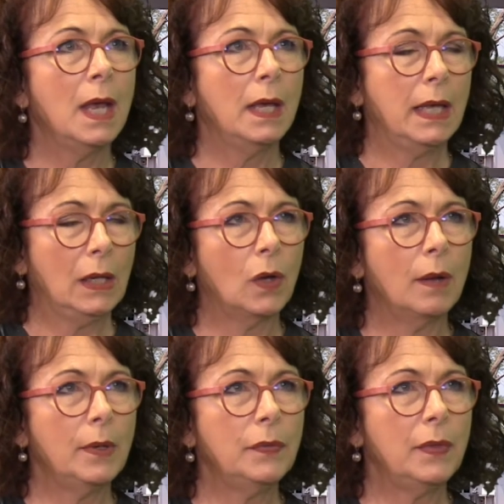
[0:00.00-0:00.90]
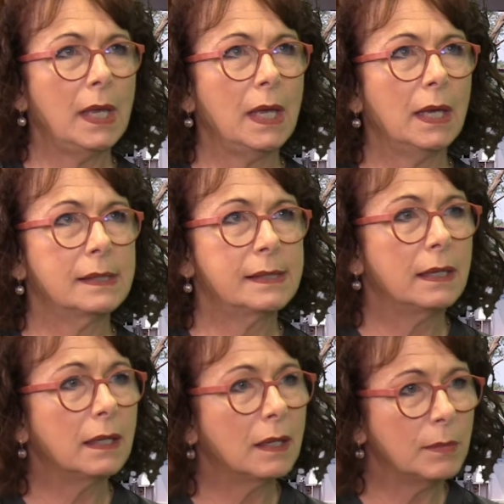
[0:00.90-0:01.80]
Yeah, look, I'm on the
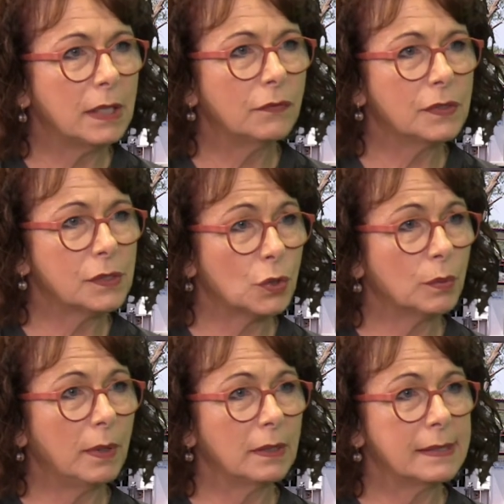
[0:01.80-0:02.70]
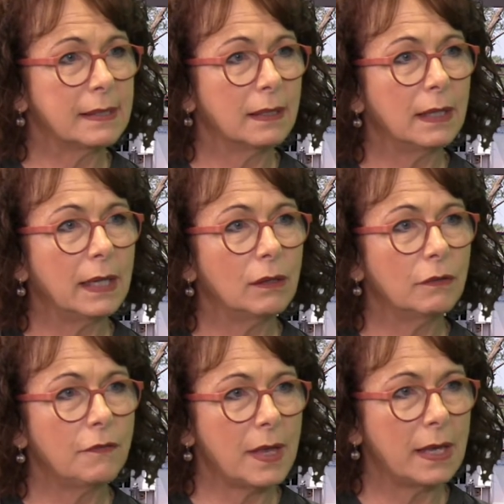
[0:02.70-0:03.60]
Standing Committee for Social Policy and Legal
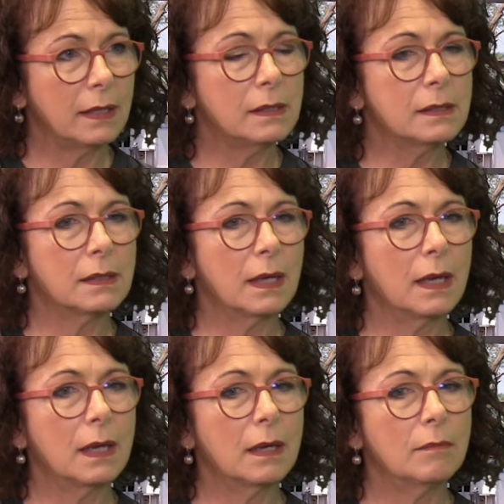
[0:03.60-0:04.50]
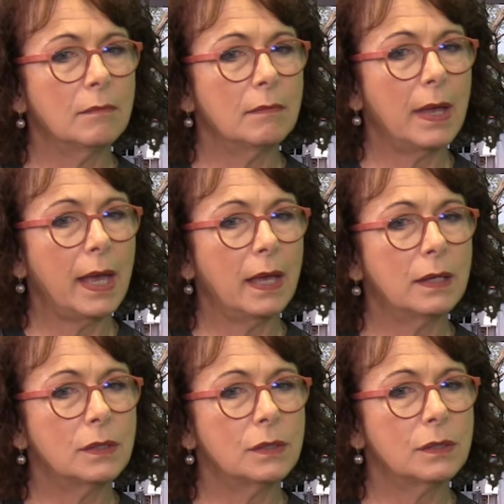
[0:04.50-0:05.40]
Affairs,
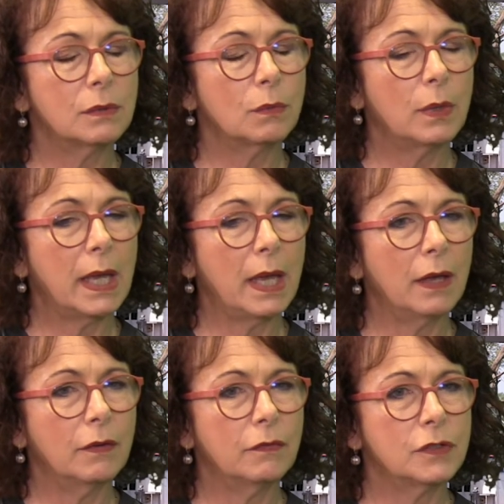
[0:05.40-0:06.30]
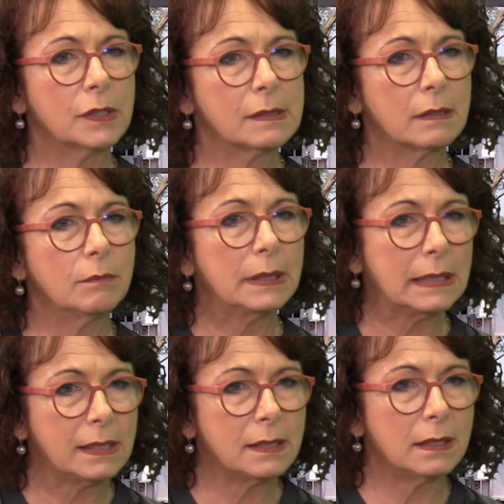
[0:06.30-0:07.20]
and we have just
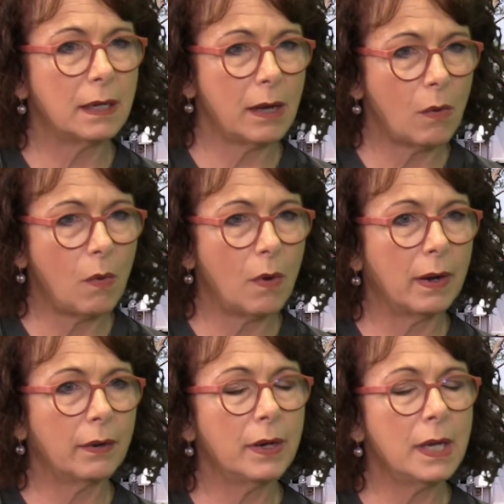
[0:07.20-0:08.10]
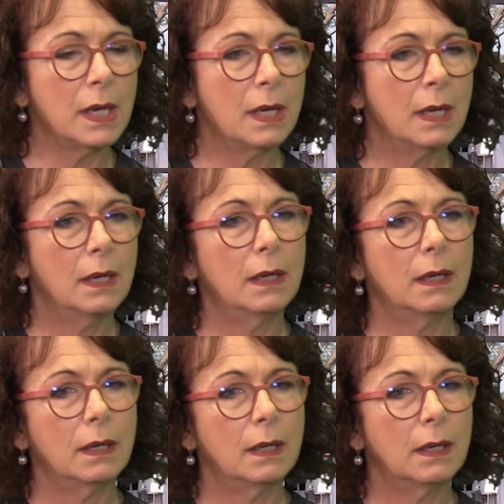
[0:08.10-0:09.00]
completed an inquiry
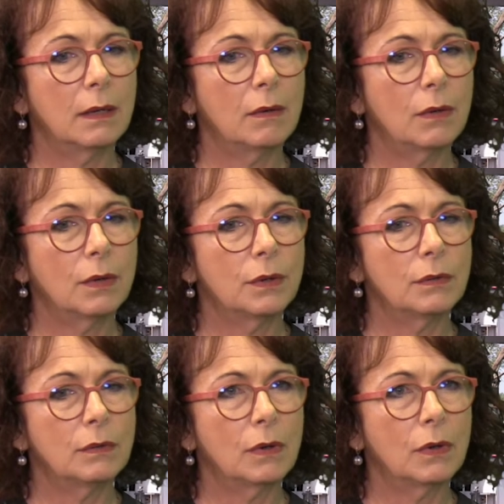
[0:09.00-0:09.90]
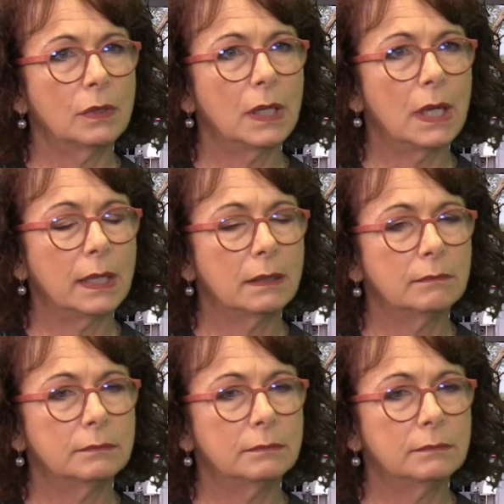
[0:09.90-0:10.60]
on online